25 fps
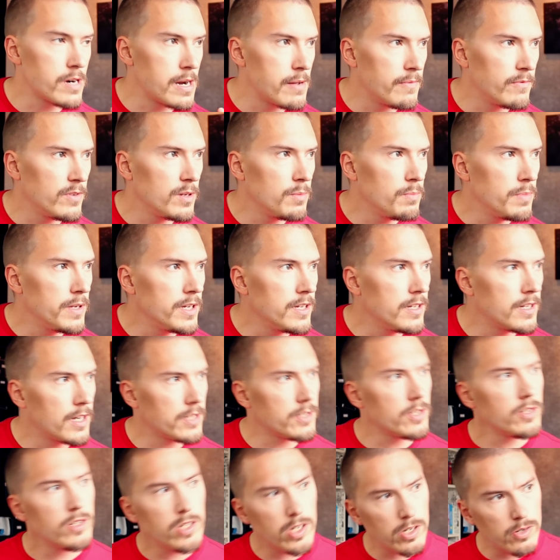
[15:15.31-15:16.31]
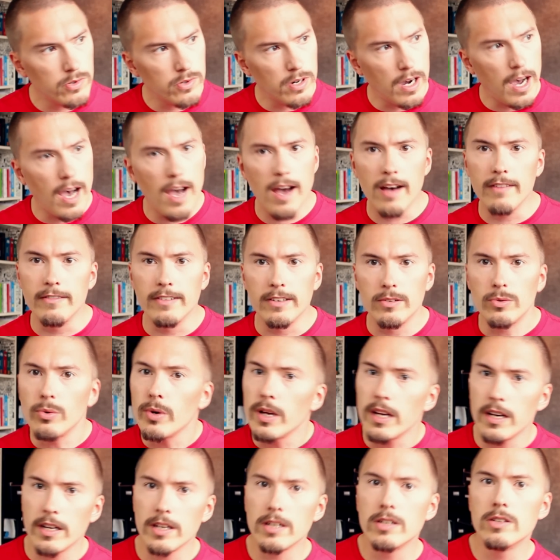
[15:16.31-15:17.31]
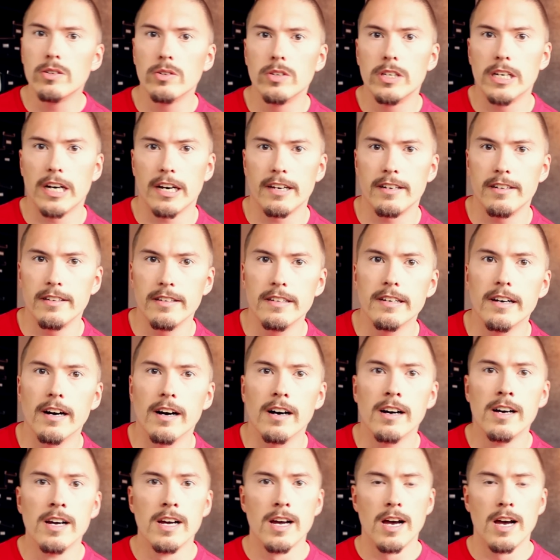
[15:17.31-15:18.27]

MVP and you now have a really good idea